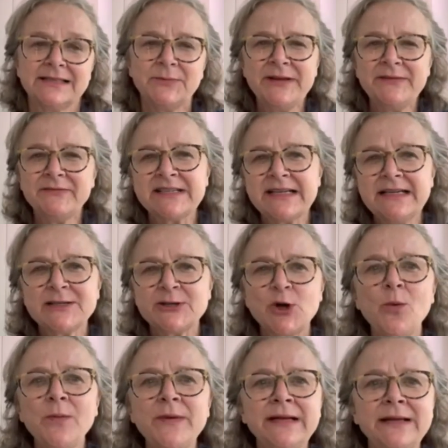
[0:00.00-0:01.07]
We've seen
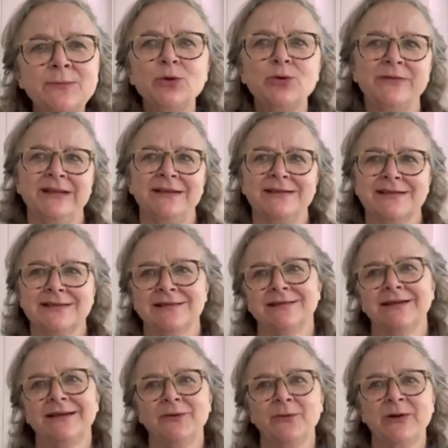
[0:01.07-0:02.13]
so many movies
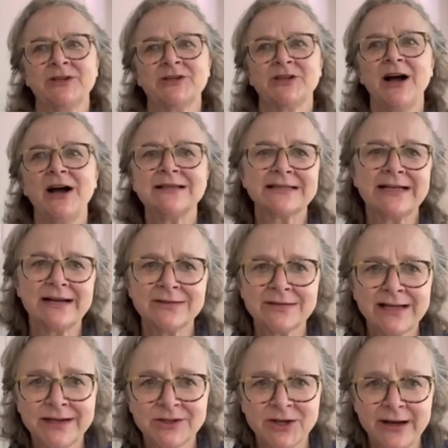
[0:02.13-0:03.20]
in which God sounds
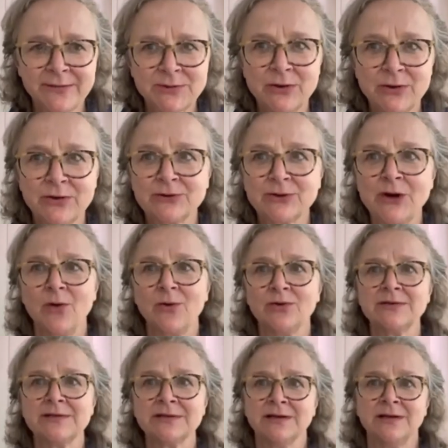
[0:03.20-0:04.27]
like James Earl
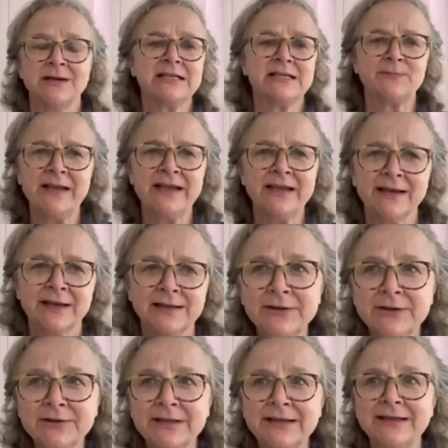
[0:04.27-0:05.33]
Jones, speaking
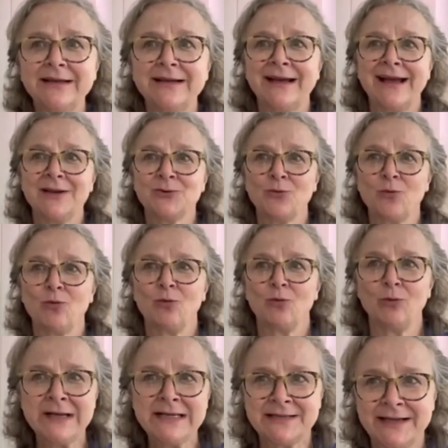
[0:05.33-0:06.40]
clearly and
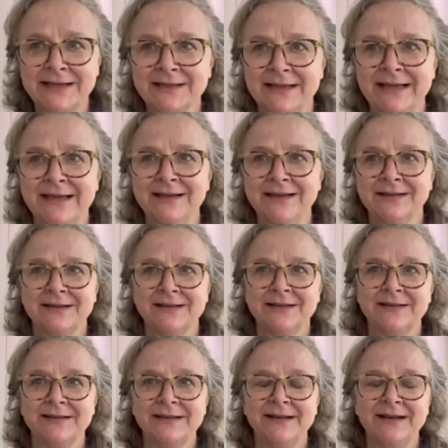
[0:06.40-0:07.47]
resonantly,
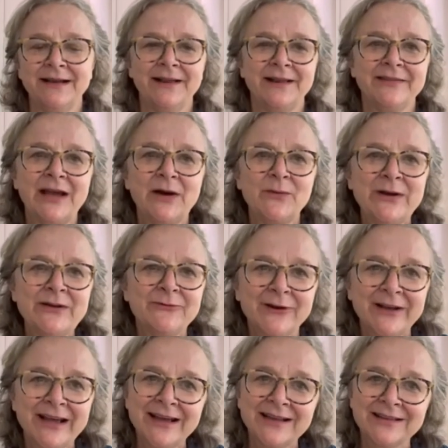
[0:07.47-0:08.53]
that we
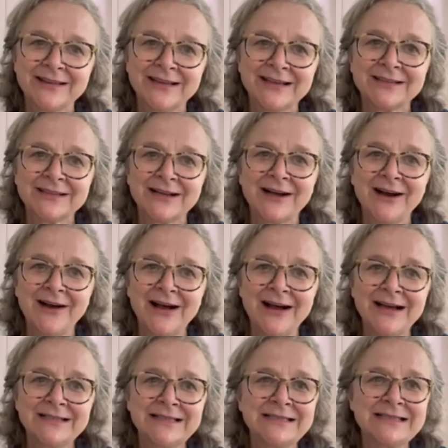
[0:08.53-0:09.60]
forget that
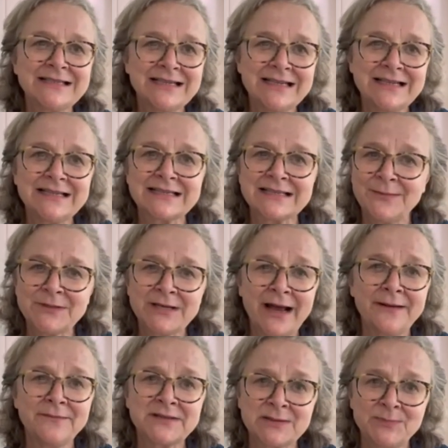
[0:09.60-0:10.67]
God indeed
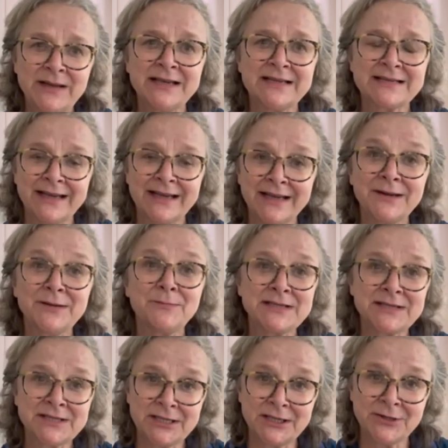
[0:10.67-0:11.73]
sometimes speaks in
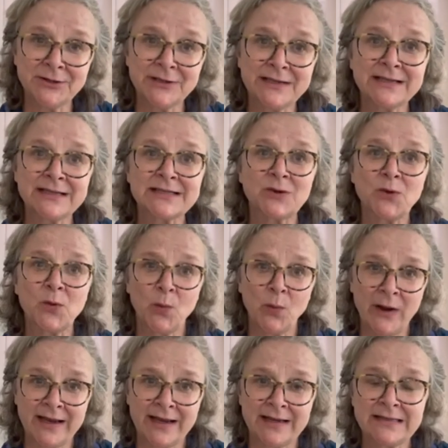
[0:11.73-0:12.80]
mysterious
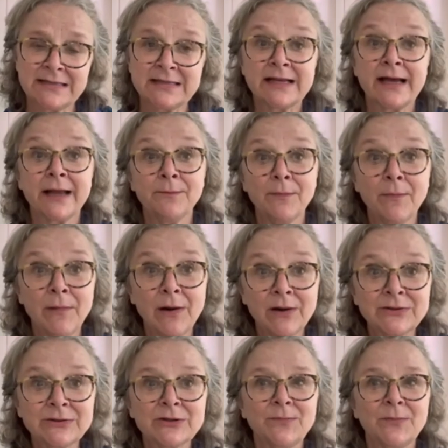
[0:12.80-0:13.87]
ways and
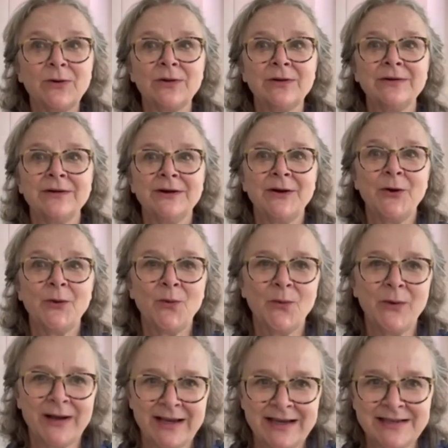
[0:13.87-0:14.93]
multiple
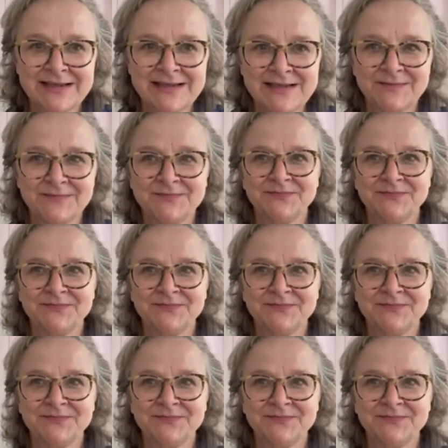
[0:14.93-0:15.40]
ways.